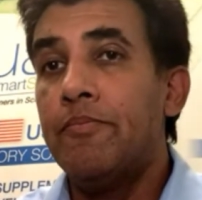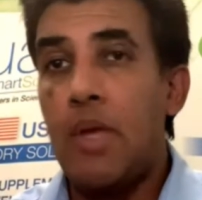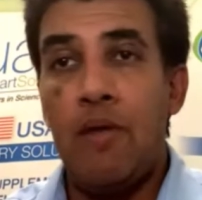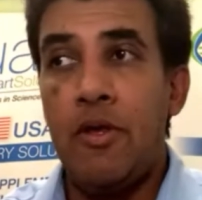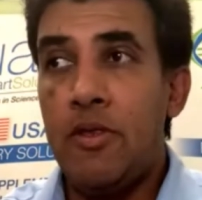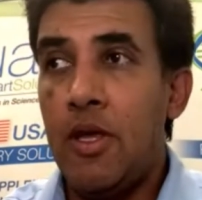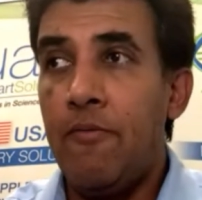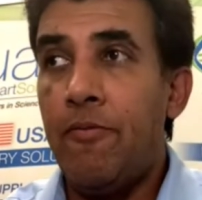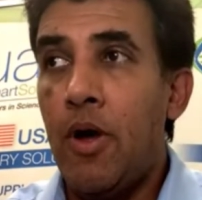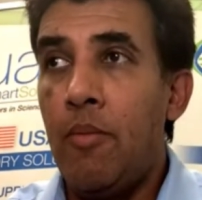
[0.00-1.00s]
everything
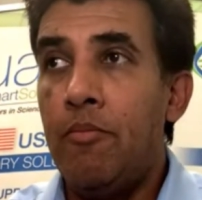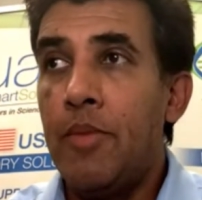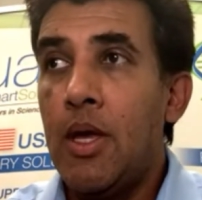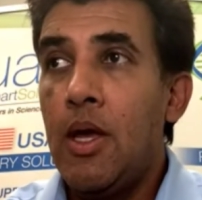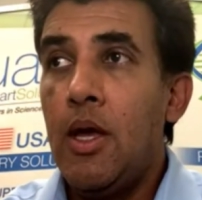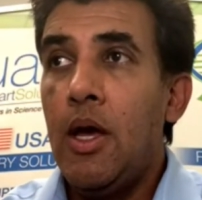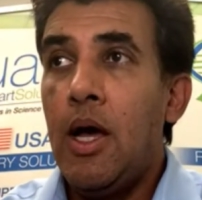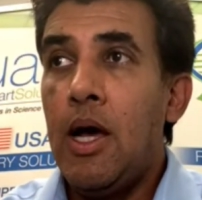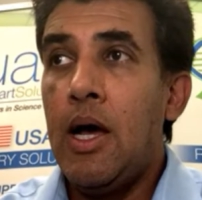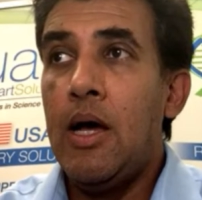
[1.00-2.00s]
from
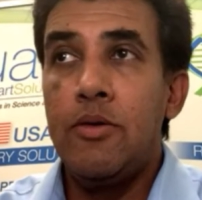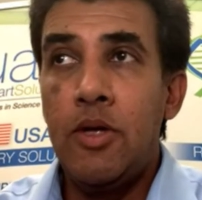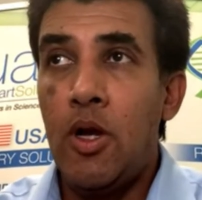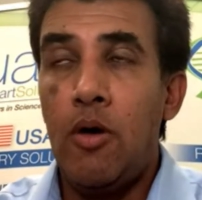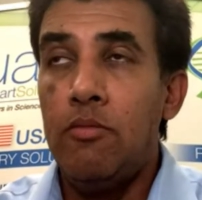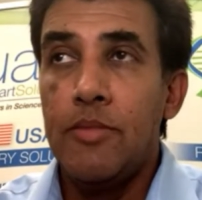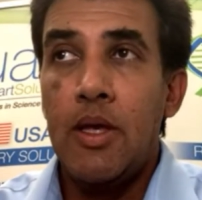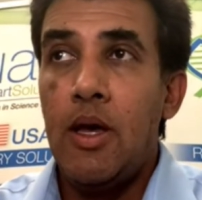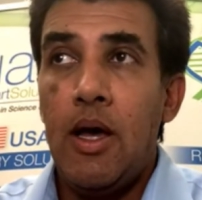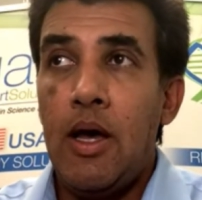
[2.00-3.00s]
an
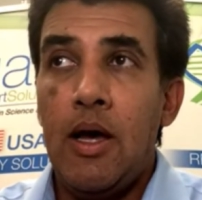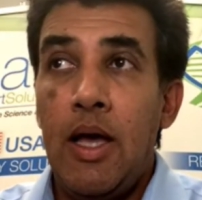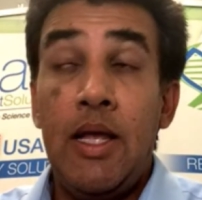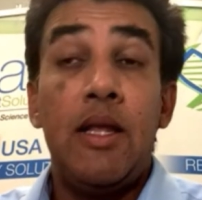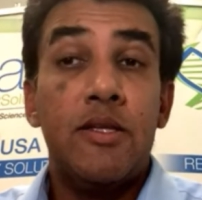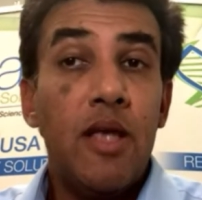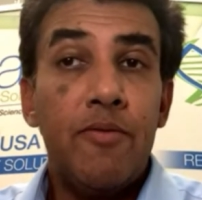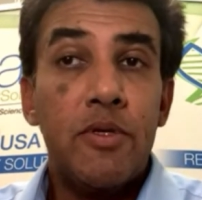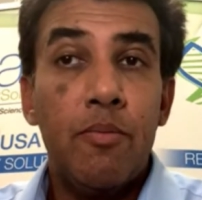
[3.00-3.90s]
NSF